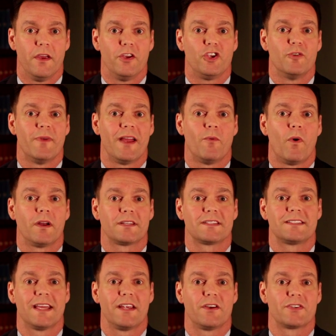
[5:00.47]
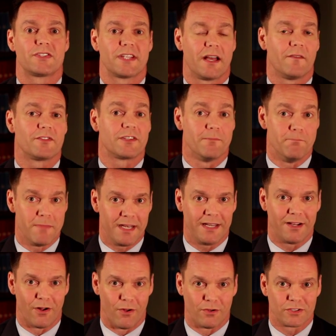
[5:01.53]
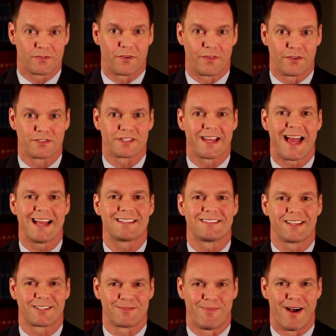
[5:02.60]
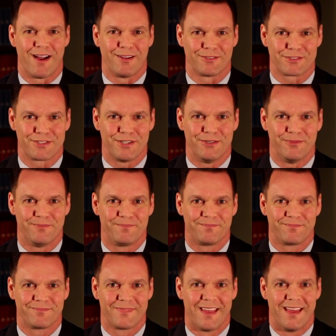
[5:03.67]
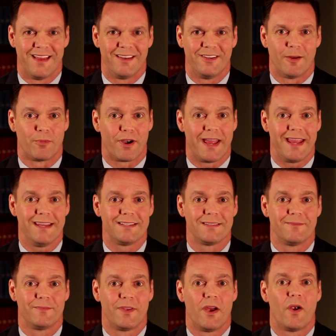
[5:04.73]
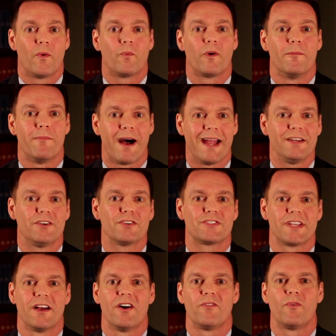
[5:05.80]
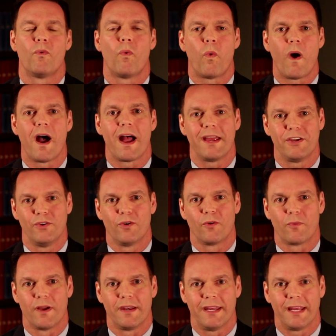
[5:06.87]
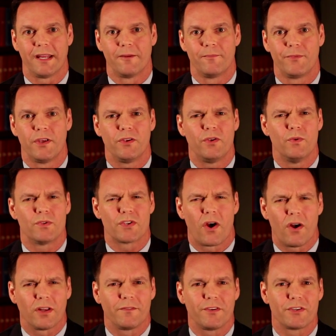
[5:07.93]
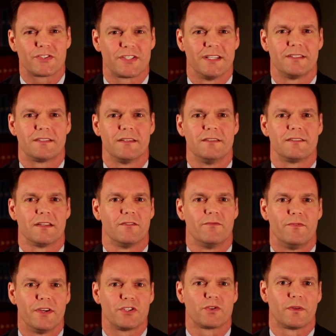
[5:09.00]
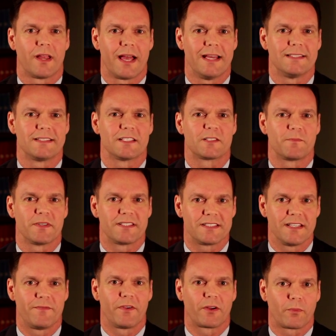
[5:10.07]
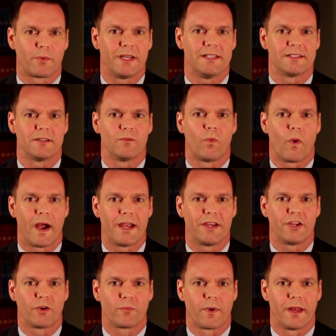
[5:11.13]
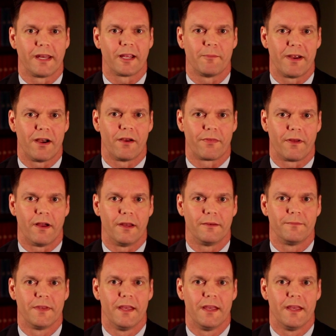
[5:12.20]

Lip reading: You may want to set yourself some mini goals for those last 6 miles too. Number 8, remind yourself why you are running. Use all of your senses and visualize the specific reason why you're running a marathon.